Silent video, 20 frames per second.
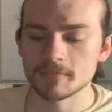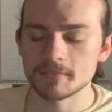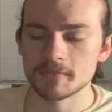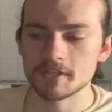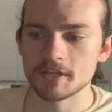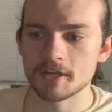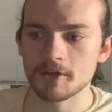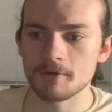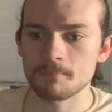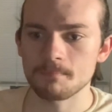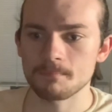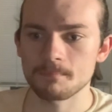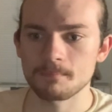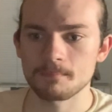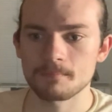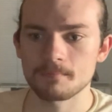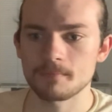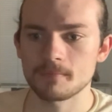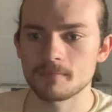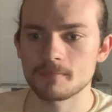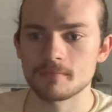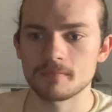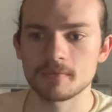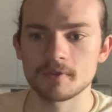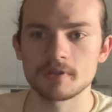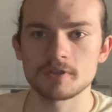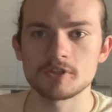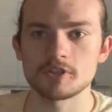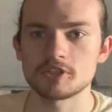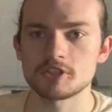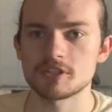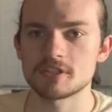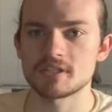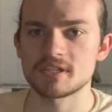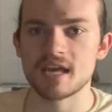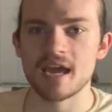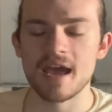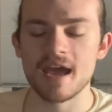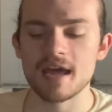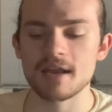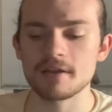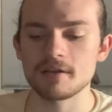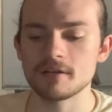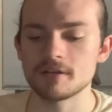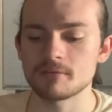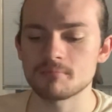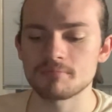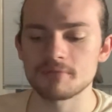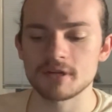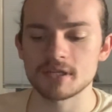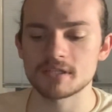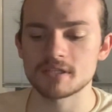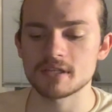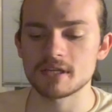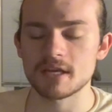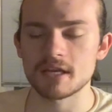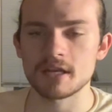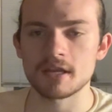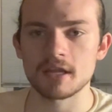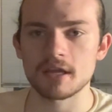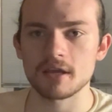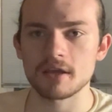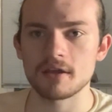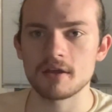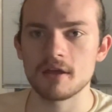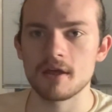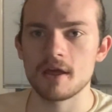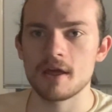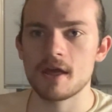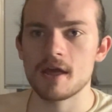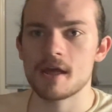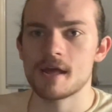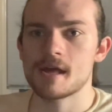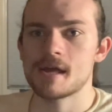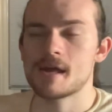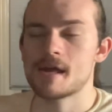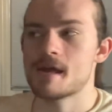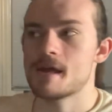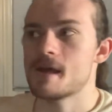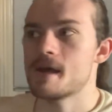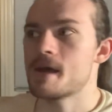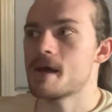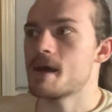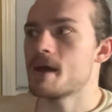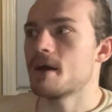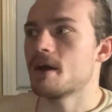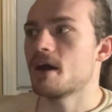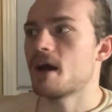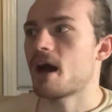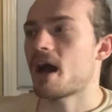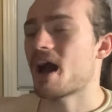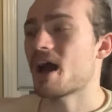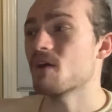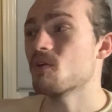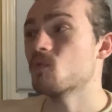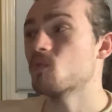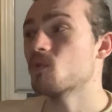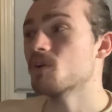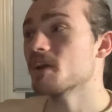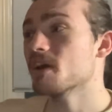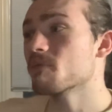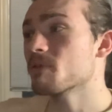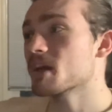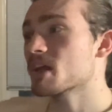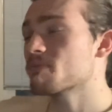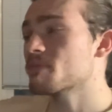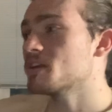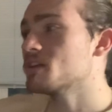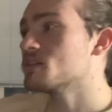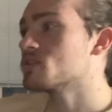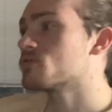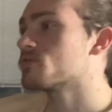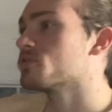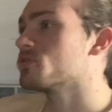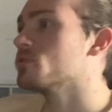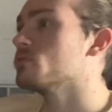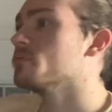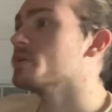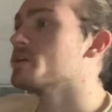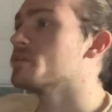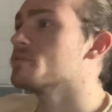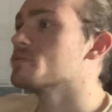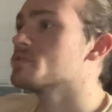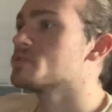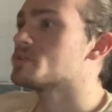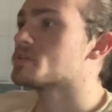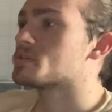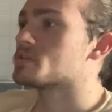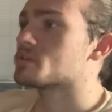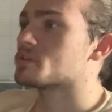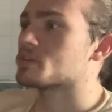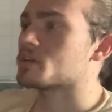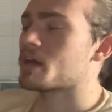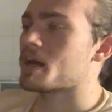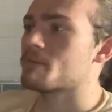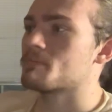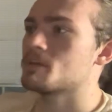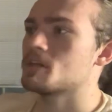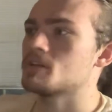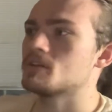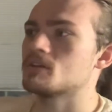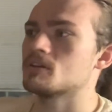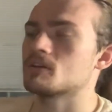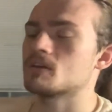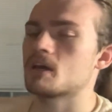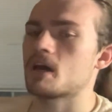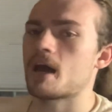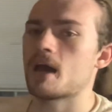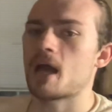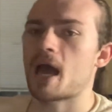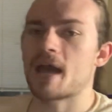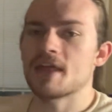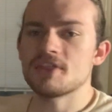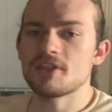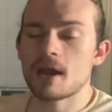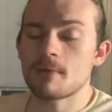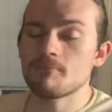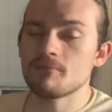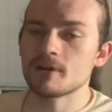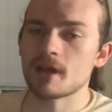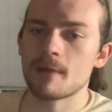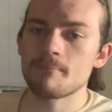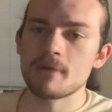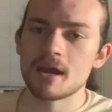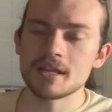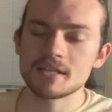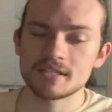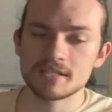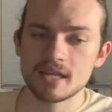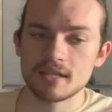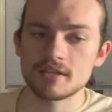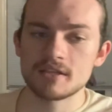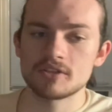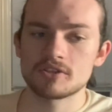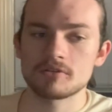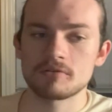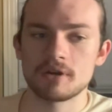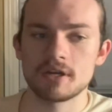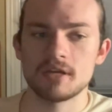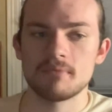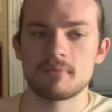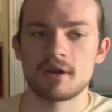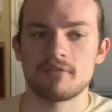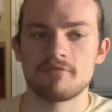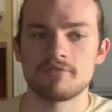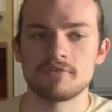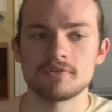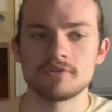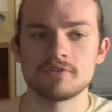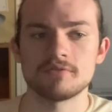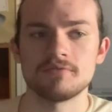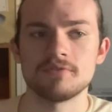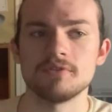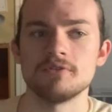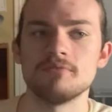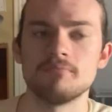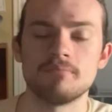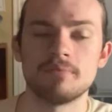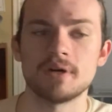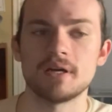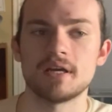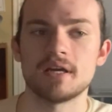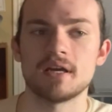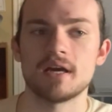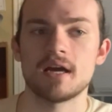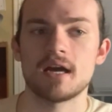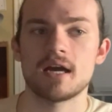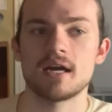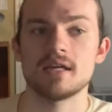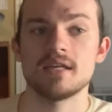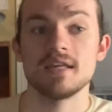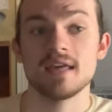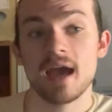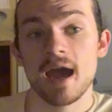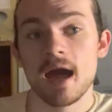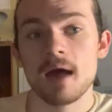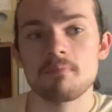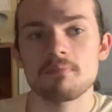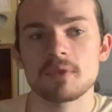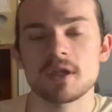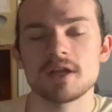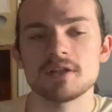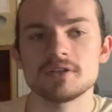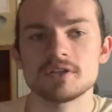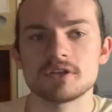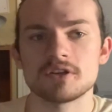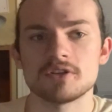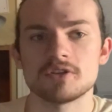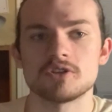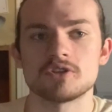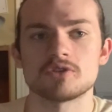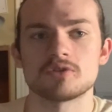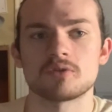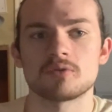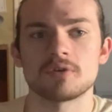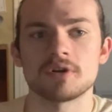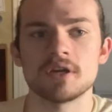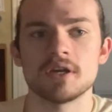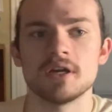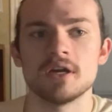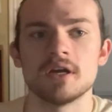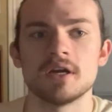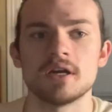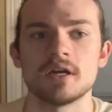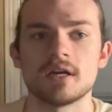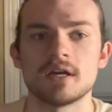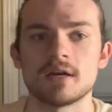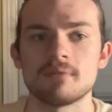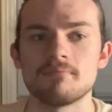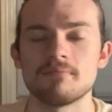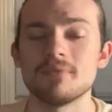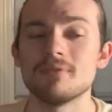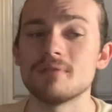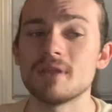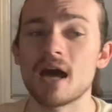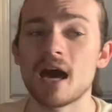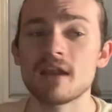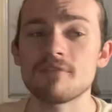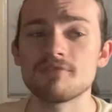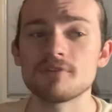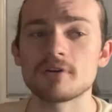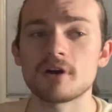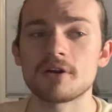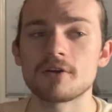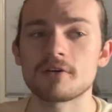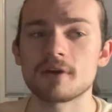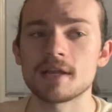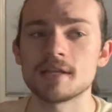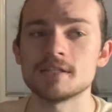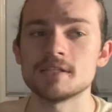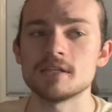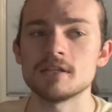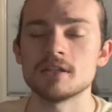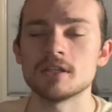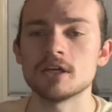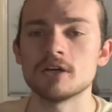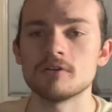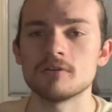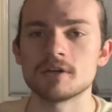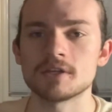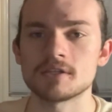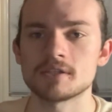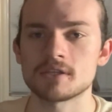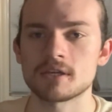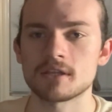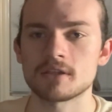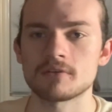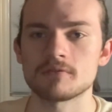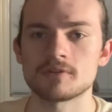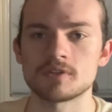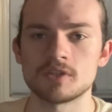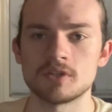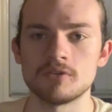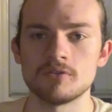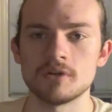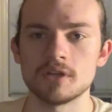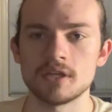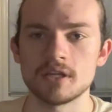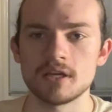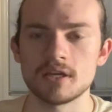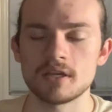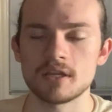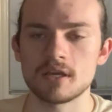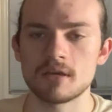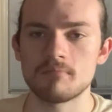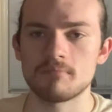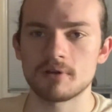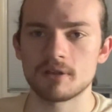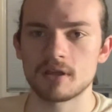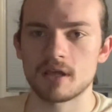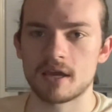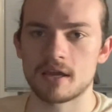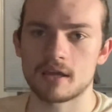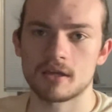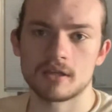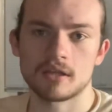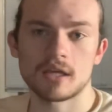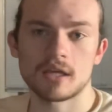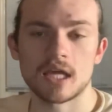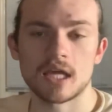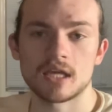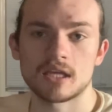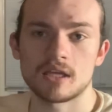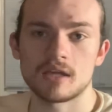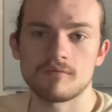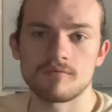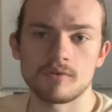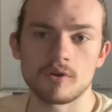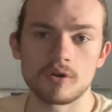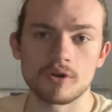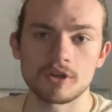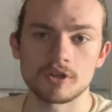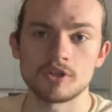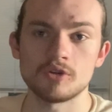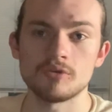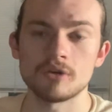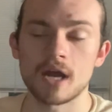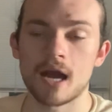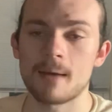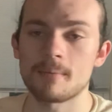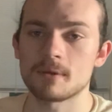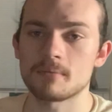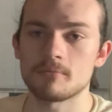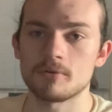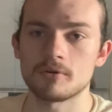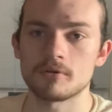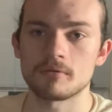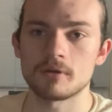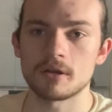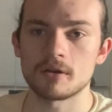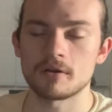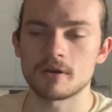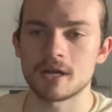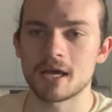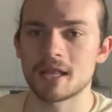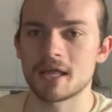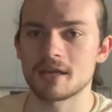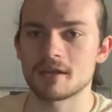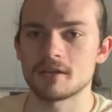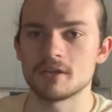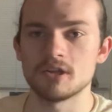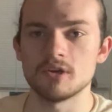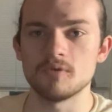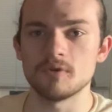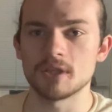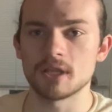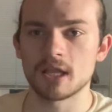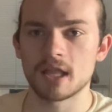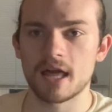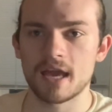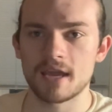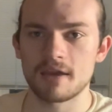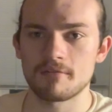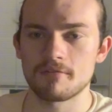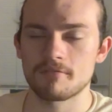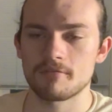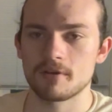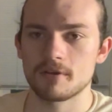So, just a sad, depressing ending. I recommend this for new readers. I mean, I might have said this already in my first review, but yeah, it's a good story. Not if you're under 18 though, because like there is nudity in it. But like if you're a new comic book reader, not like new in life.